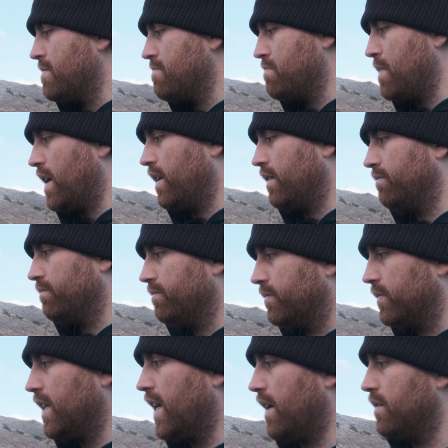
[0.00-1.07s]
But
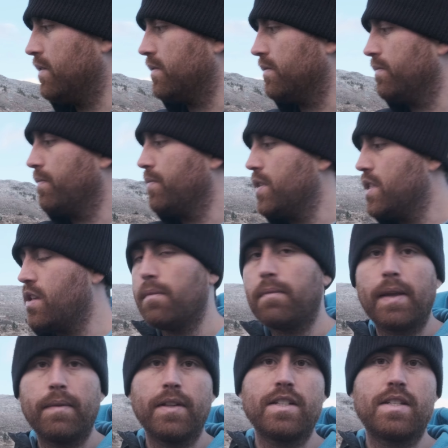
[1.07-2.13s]
yeah, some
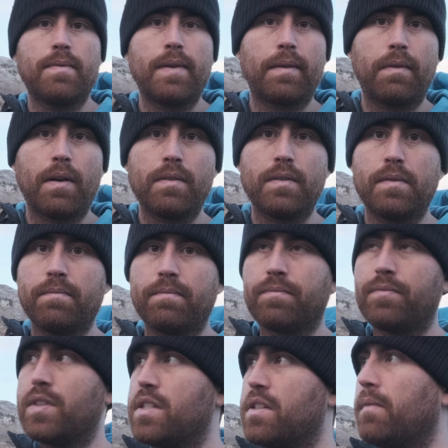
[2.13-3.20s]
people it's a big problem,
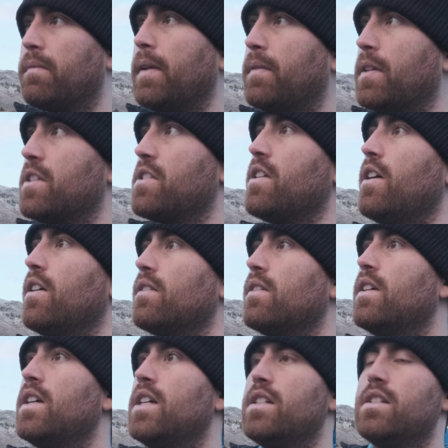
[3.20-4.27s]
some people it's not.
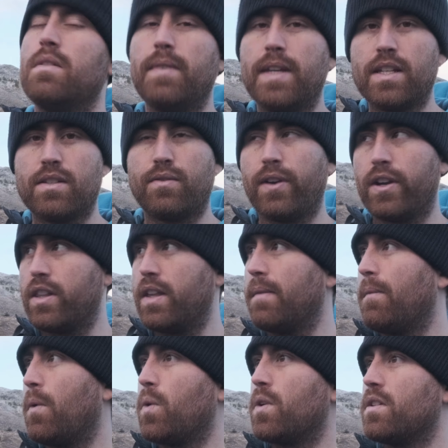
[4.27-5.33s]
To me it's fairly
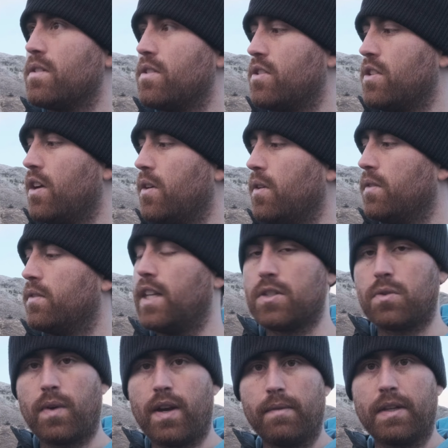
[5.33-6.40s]
important, so
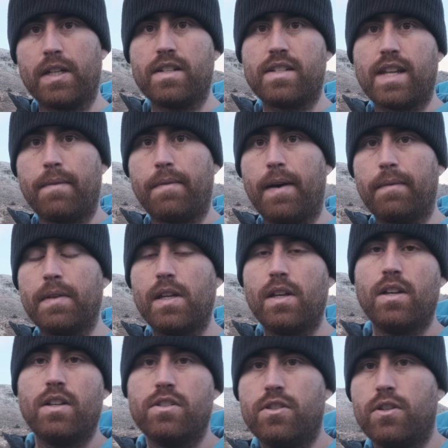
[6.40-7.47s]
that's why I'm going to step up
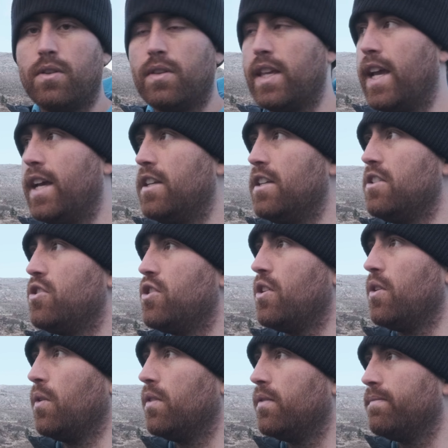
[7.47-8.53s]
to the
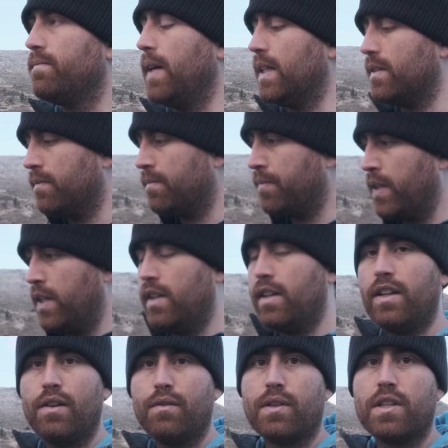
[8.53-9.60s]
82. But
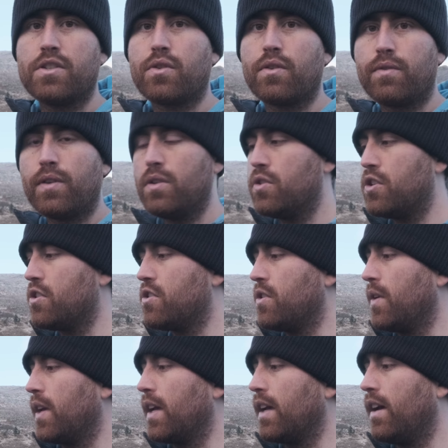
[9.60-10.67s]
for this review, just
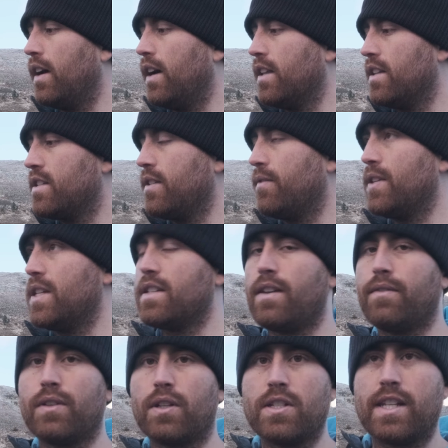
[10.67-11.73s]
doing the
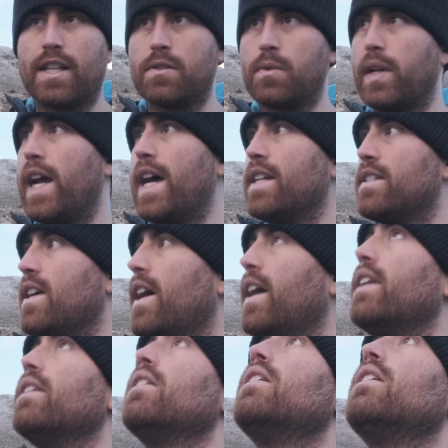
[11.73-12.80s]
77 because that's what I had to
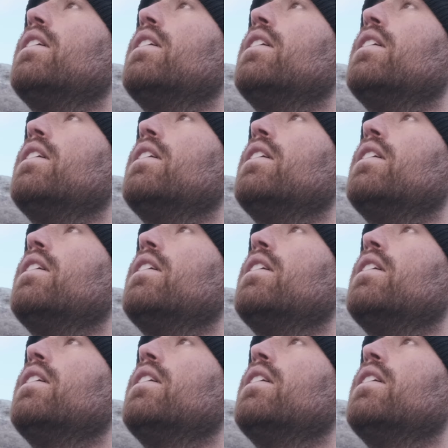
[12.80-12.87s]
hand.